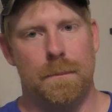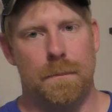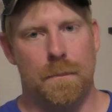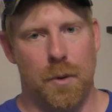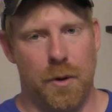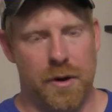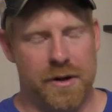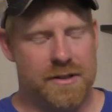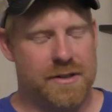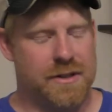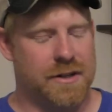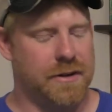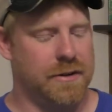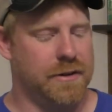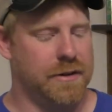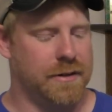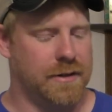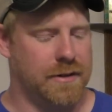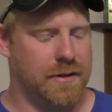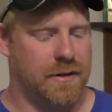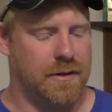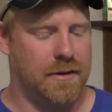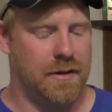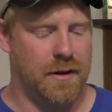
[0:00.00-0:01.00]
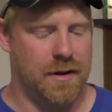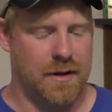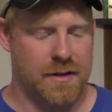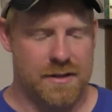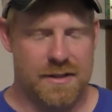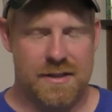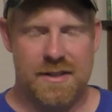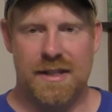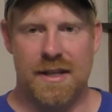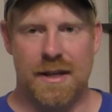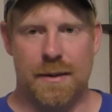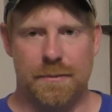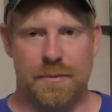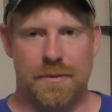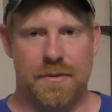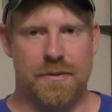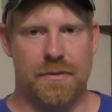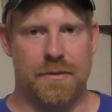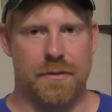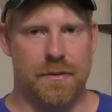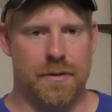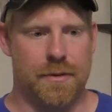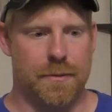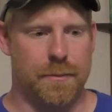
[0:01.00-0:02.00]
moisture does seep
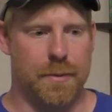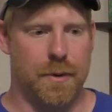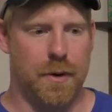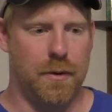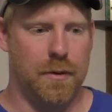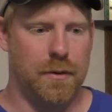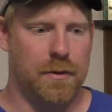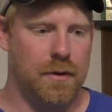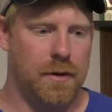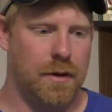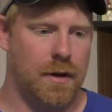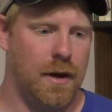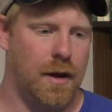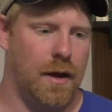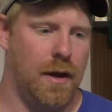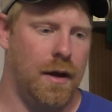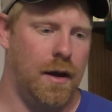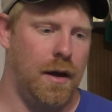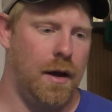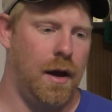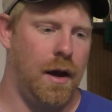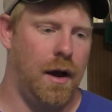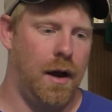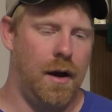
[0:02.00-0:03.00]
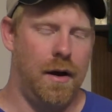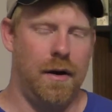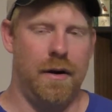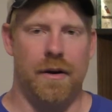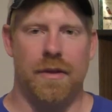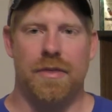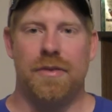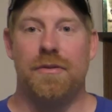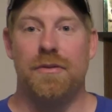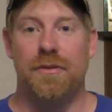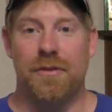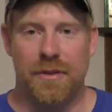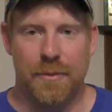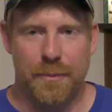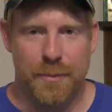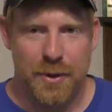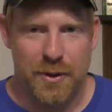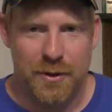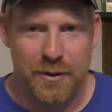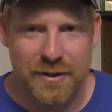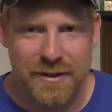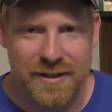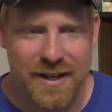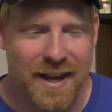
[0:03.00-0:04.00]
through the boat, or through the
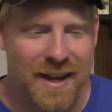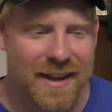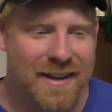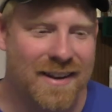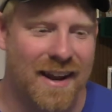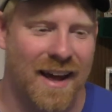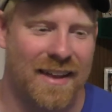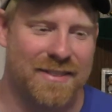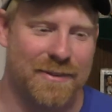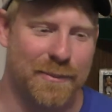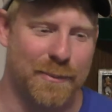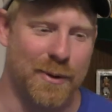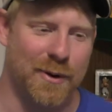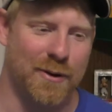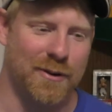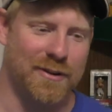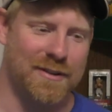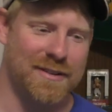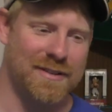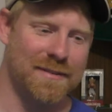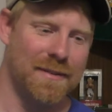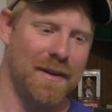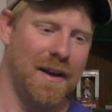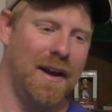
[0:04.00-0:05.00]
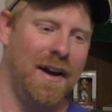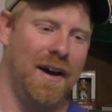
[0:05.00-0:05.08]
boot, not the boat.